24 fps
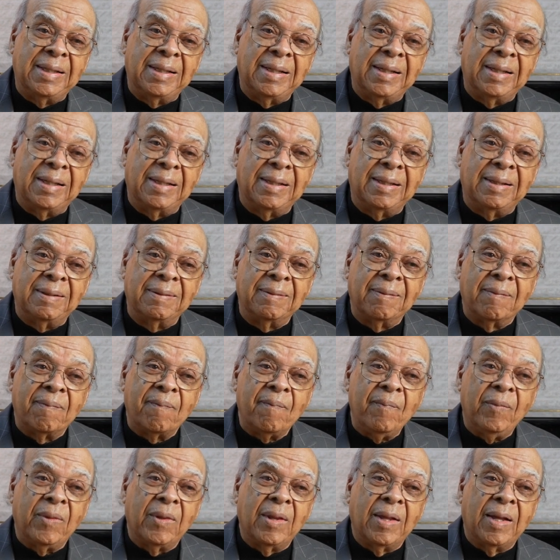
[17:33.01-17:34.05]
uh,
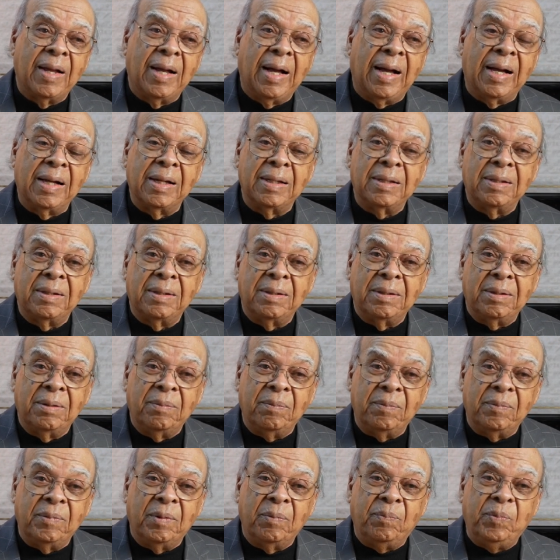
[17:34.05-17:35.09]
I
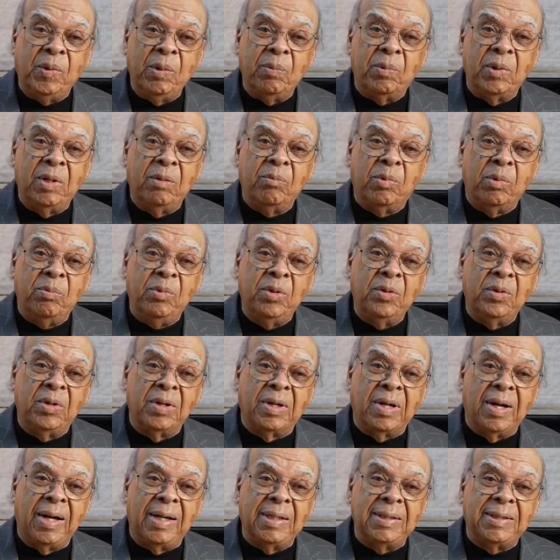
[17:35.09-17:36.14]
the, the people in Bermuda
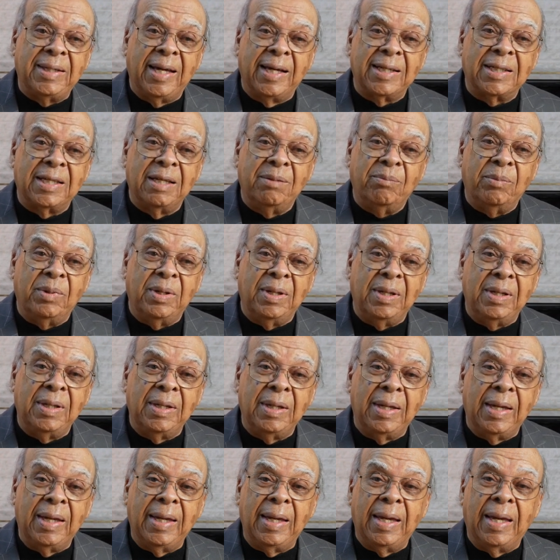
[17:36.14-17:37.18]
contacted me,
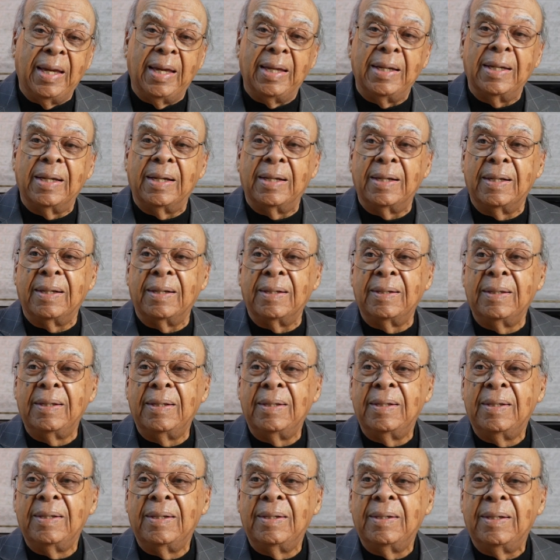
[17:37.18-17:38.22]
and uh,
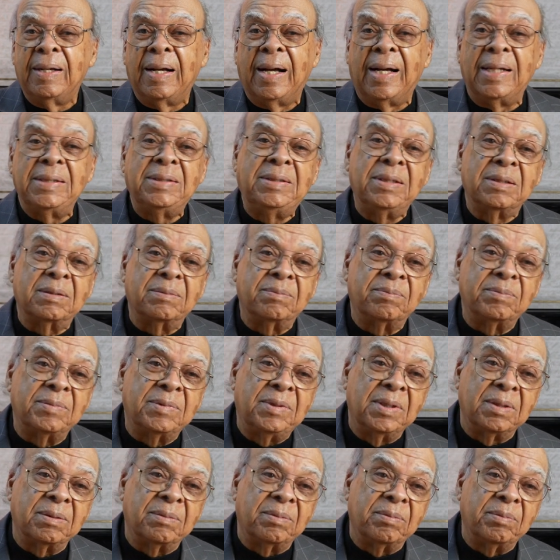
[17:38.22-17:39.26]
I took
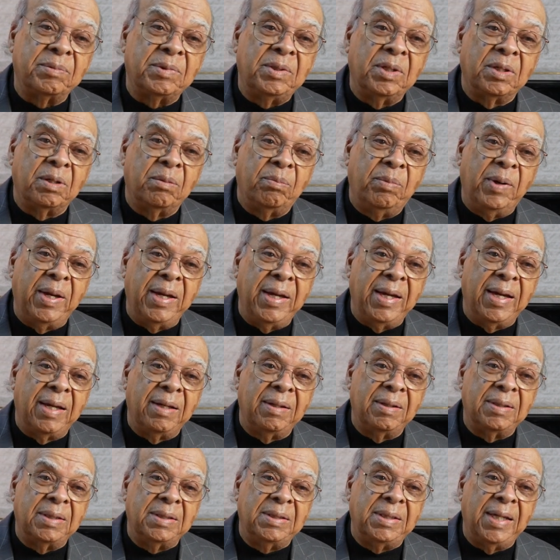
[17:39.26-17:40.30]
took took a band,
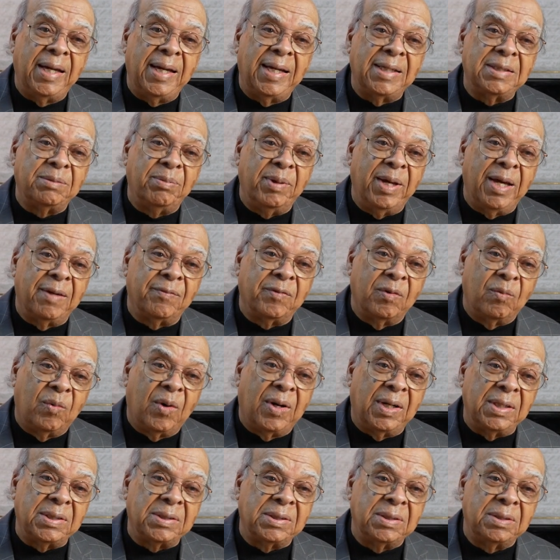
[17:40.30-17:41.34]
a jazz band from
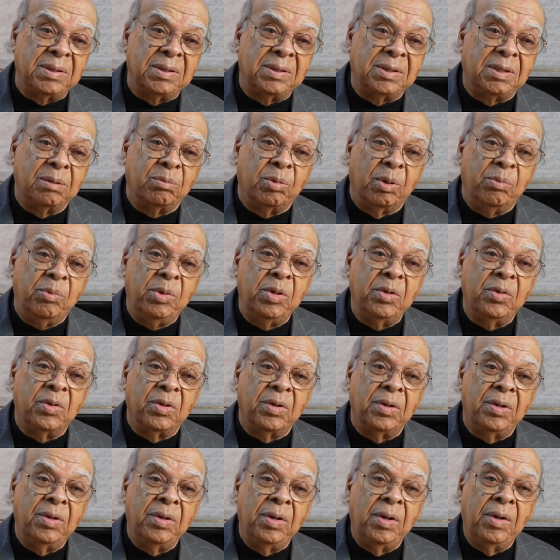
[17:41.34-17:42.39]
Washington to
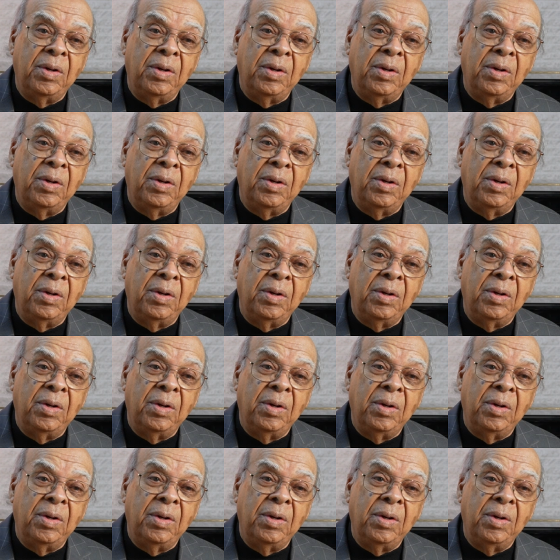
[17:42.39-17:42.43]
Bermuda oh,